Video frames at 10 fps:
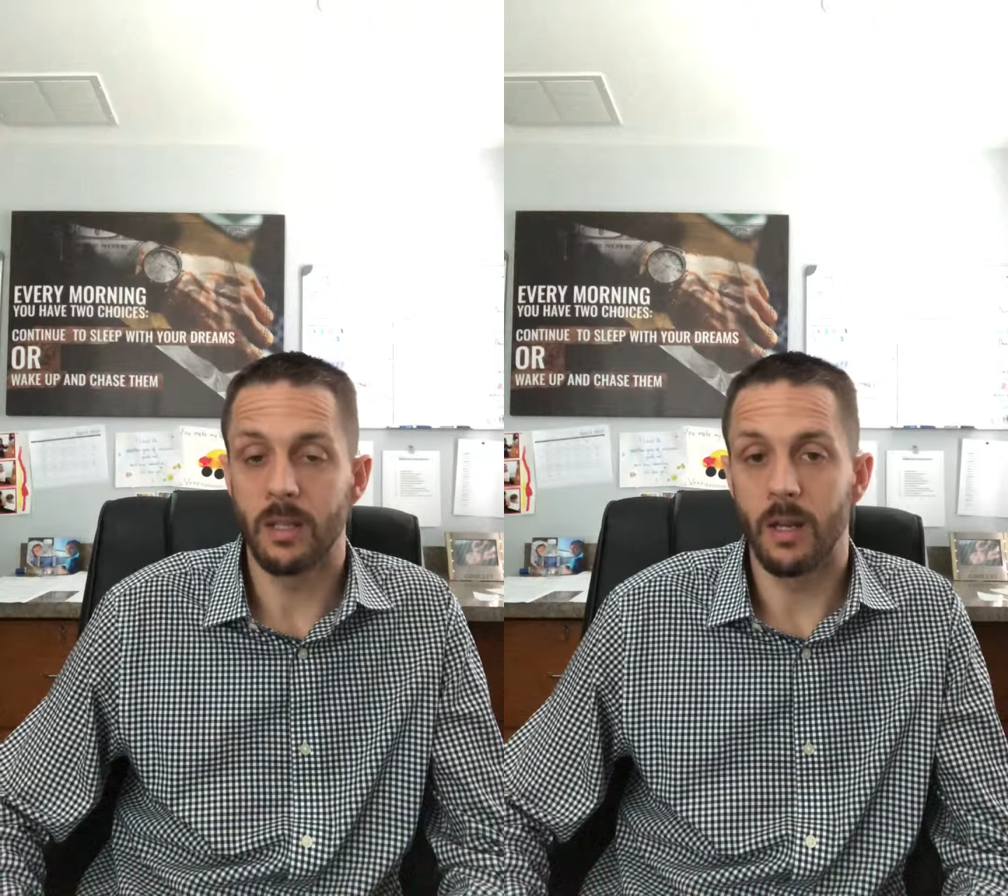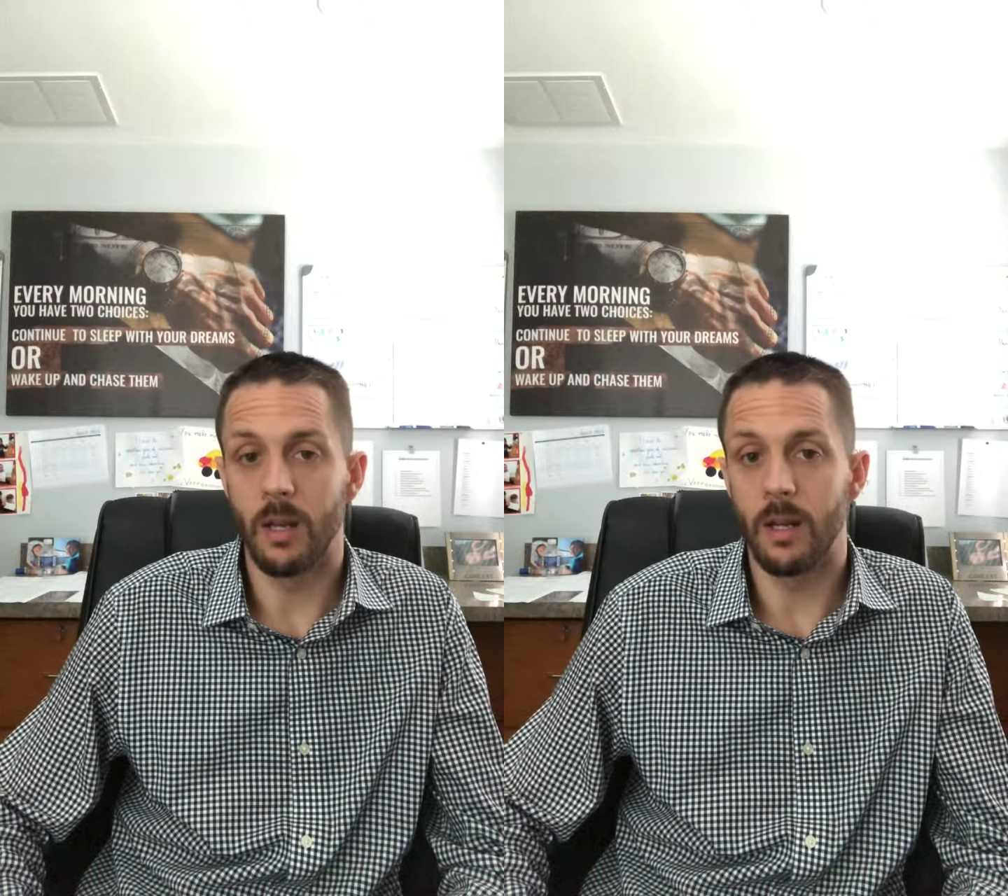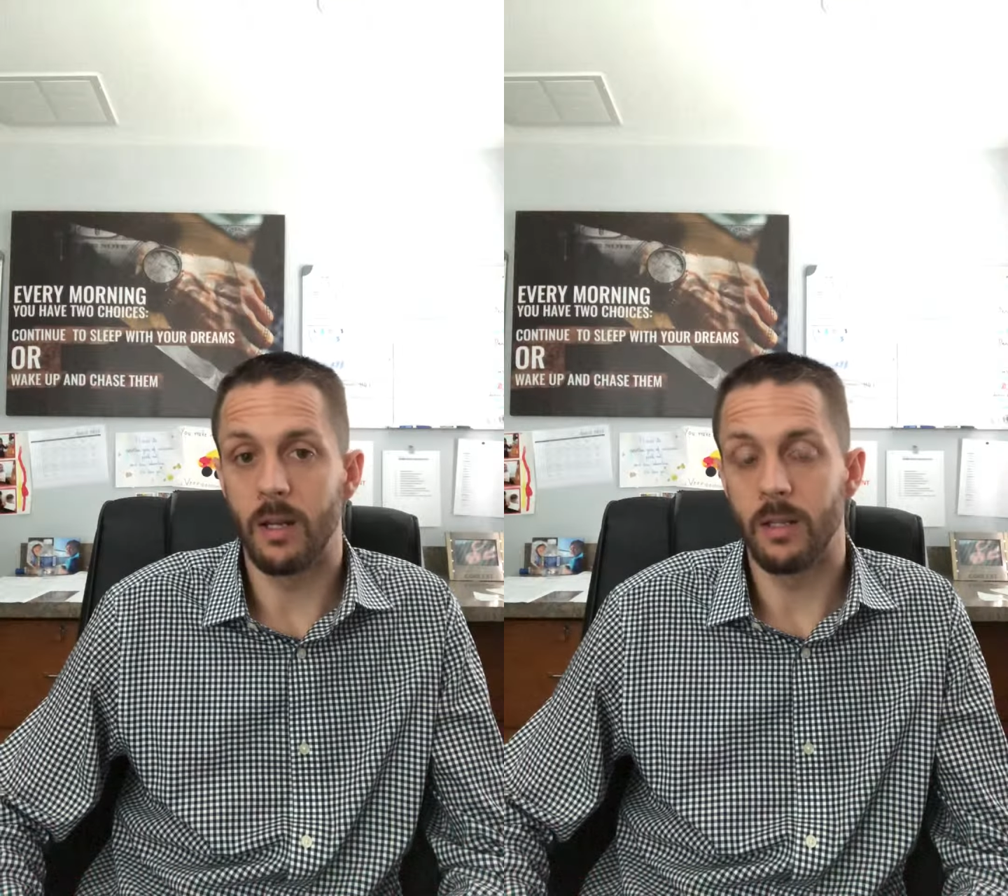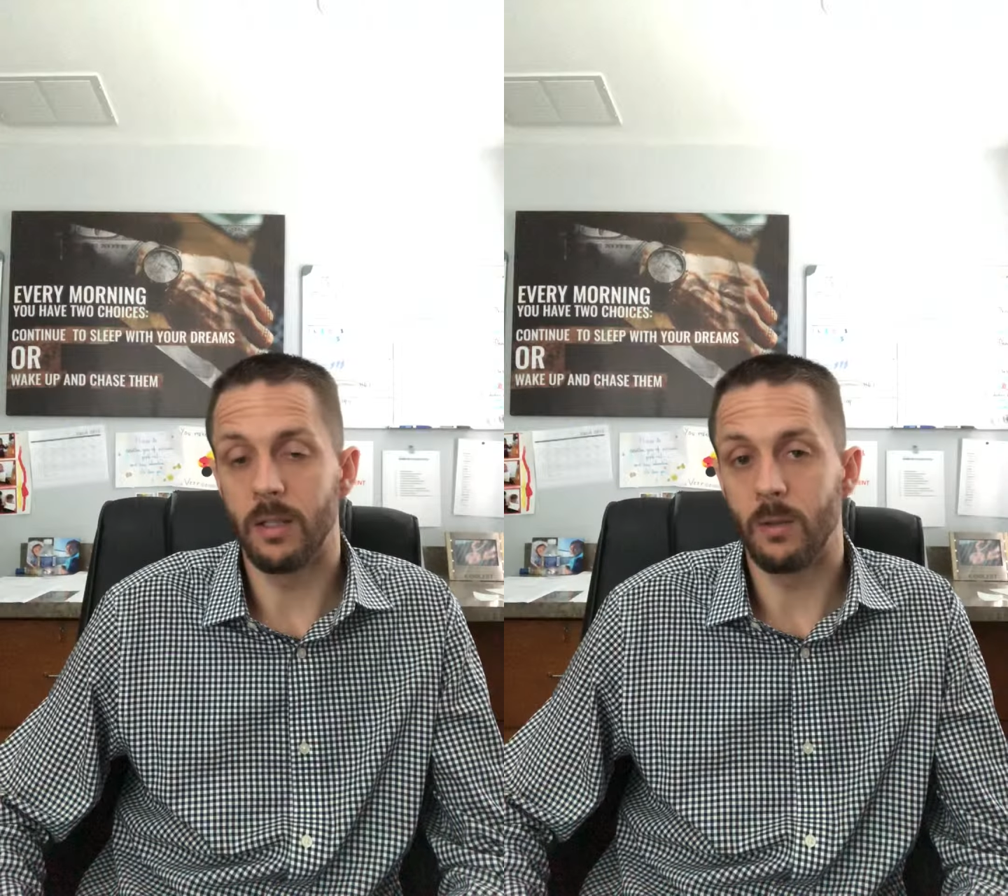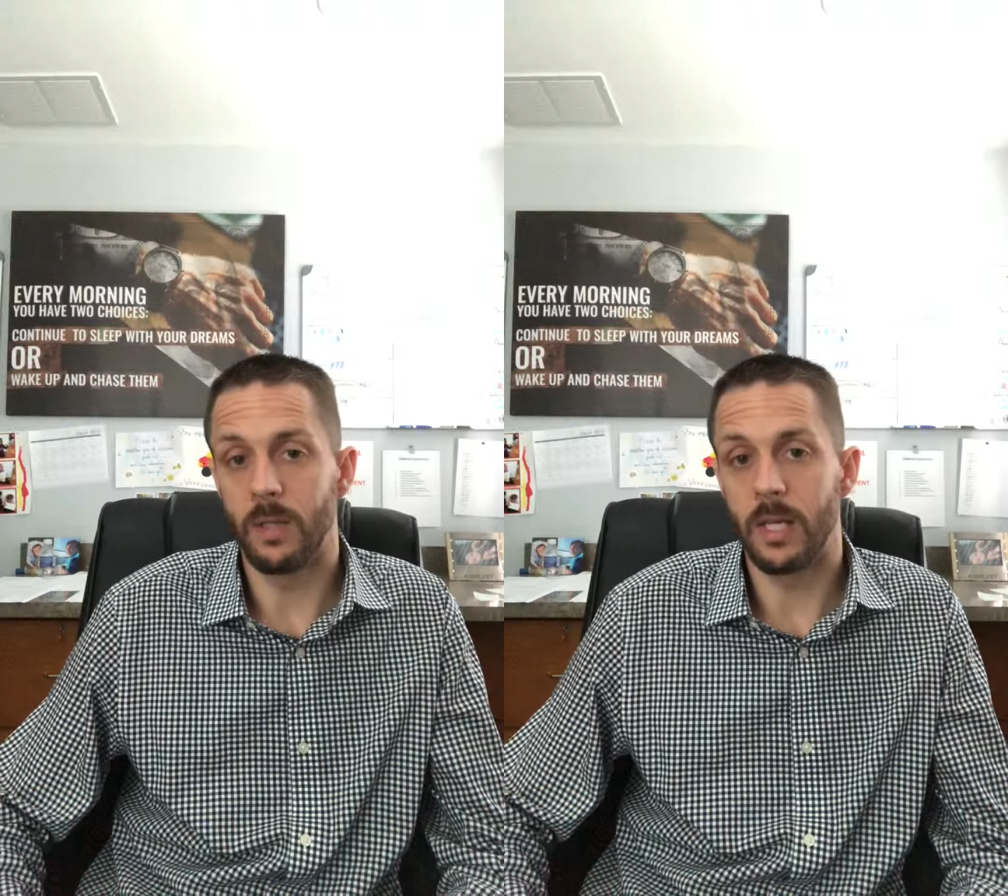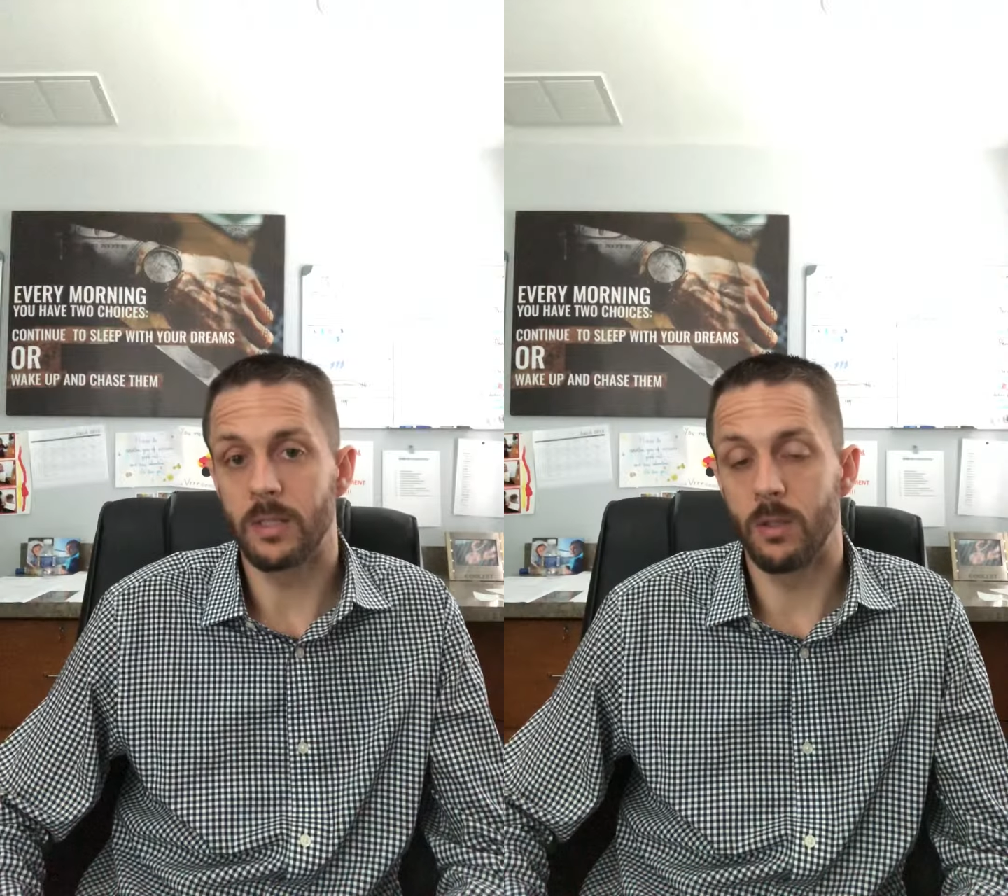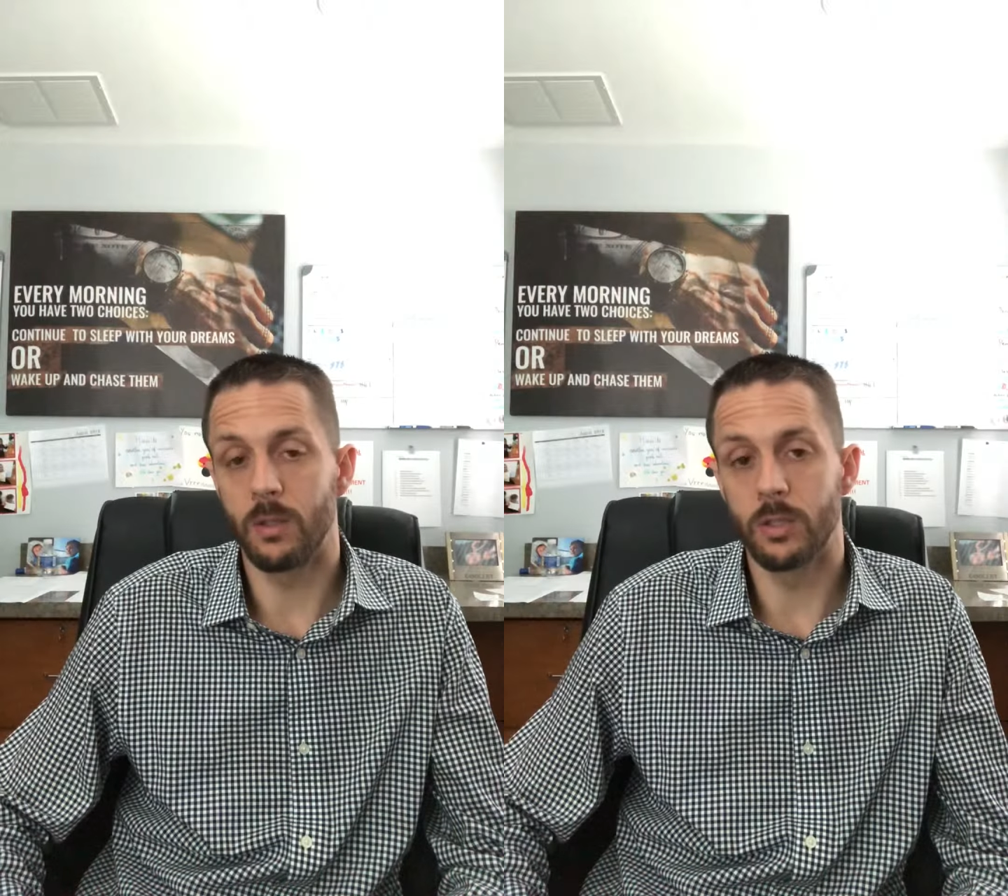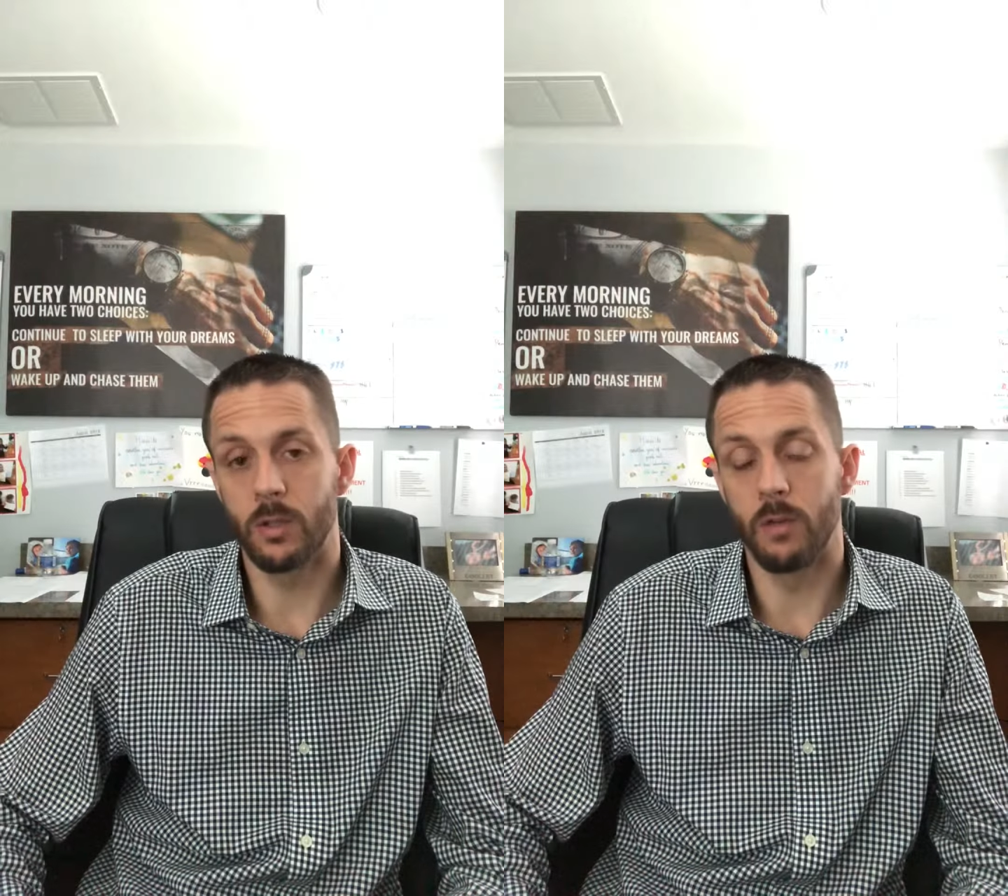long
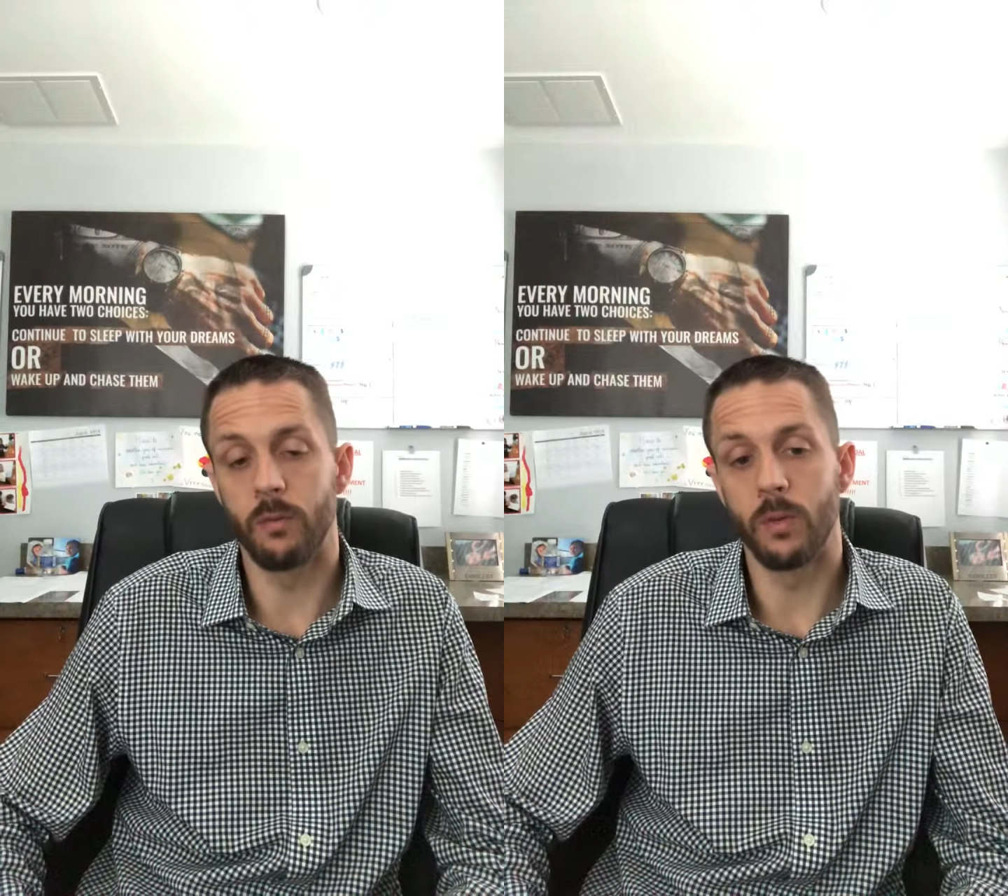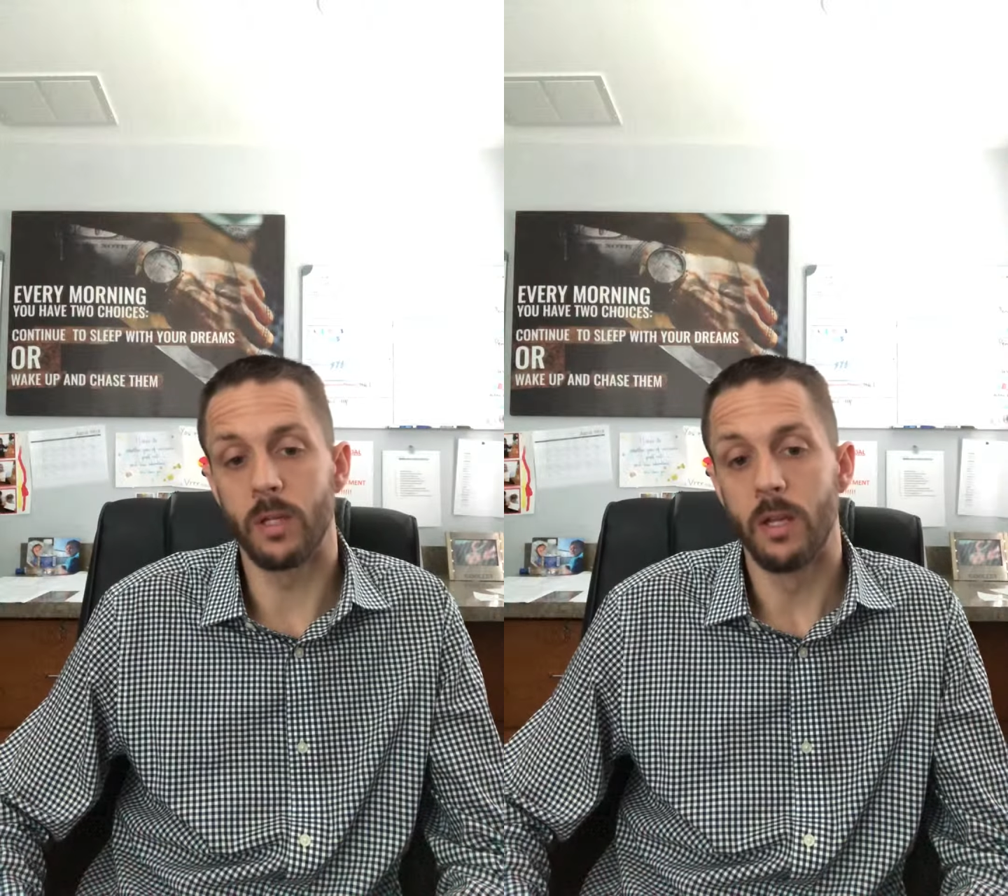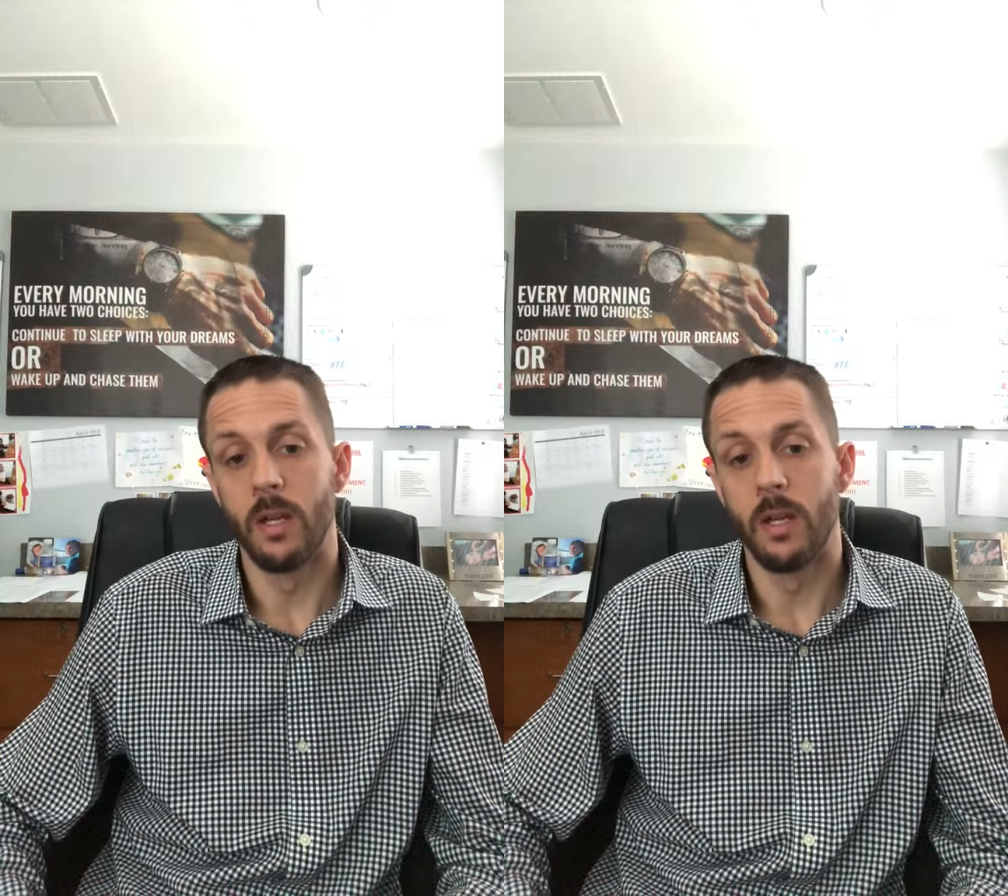and strong for you.